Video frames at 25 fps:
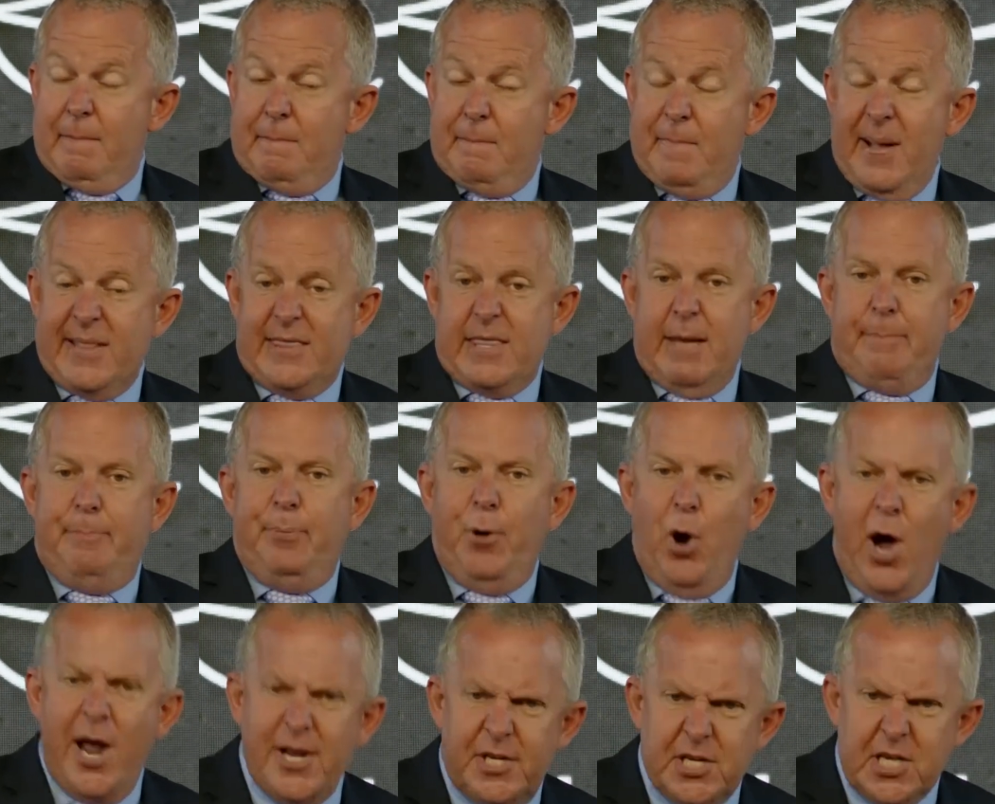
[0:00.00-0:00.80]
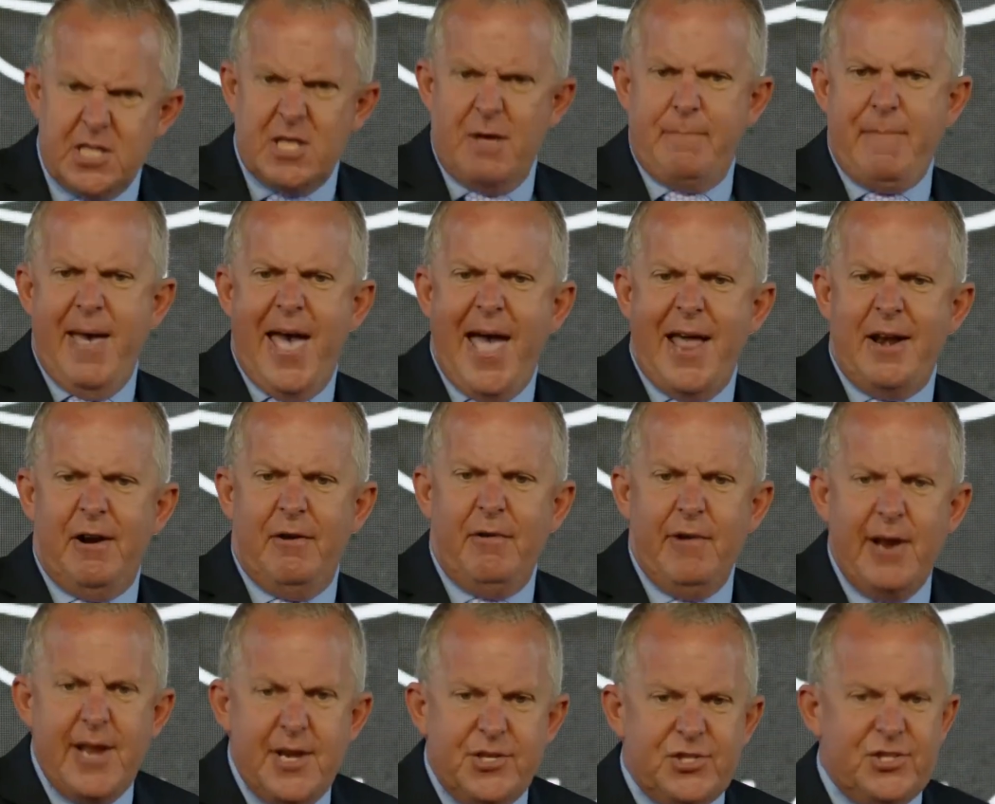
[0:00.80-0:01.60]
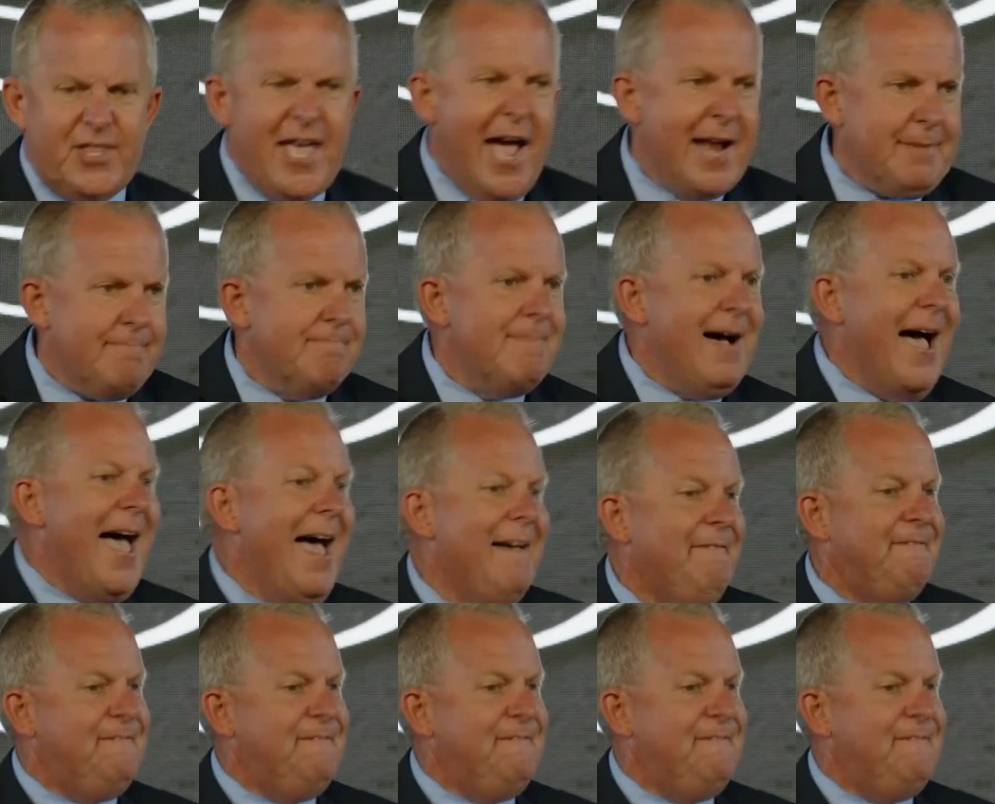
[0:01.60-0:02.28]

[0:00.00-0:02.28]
But the point of the matter is that my